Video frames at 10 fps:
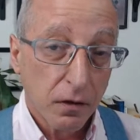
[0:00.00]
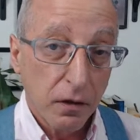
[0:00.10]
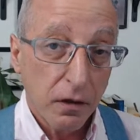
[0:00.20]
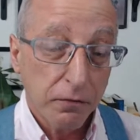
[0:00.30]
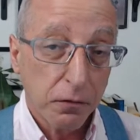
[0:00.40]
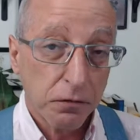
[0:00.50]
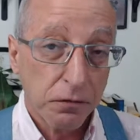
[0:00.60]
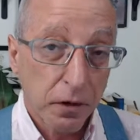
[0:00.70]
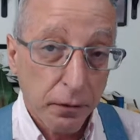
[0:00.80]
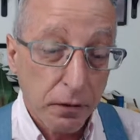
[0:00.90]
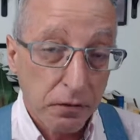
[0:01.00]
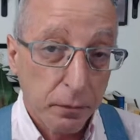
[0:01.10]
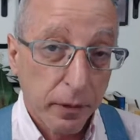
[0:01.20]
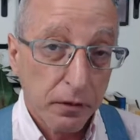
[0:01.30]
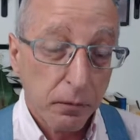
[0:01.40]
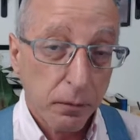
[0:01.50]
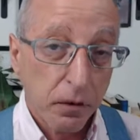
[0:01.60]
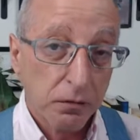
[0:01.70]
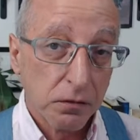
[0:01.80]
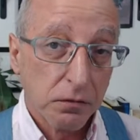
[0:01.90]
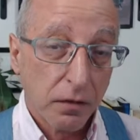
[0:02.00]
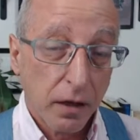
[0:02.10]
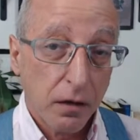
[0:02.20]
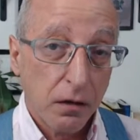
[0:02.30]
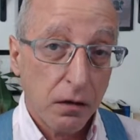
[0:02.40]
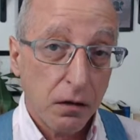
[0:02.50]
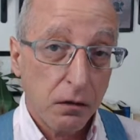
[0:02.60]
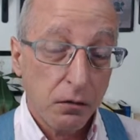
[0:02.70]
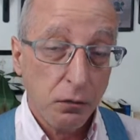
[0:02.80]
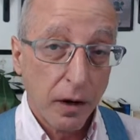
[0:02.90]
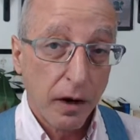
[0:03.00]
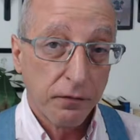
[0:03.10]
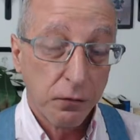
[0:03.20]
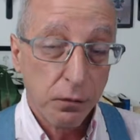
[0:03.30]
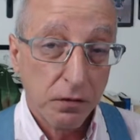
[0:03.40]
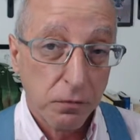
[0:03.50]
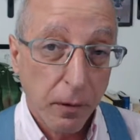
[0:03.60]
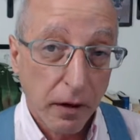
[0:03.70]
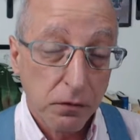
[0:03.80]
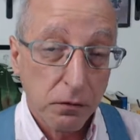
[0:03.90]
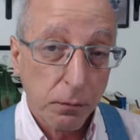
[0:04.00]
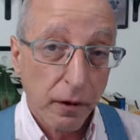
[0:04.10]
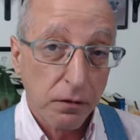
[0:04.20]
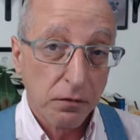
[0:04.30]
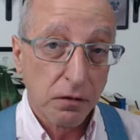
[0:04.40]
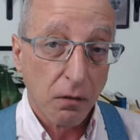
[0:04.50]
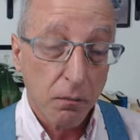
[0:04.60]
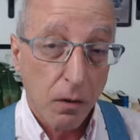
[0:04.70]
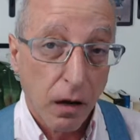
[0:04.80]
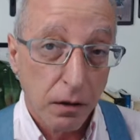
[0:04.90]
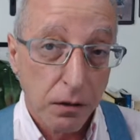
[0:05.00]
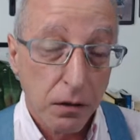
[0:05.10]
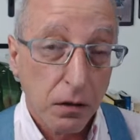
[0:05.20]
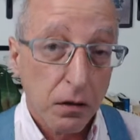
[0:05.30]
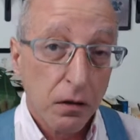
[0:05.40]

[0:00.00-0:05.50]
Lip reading: If you're serious about the business, then you have to expect to pay some money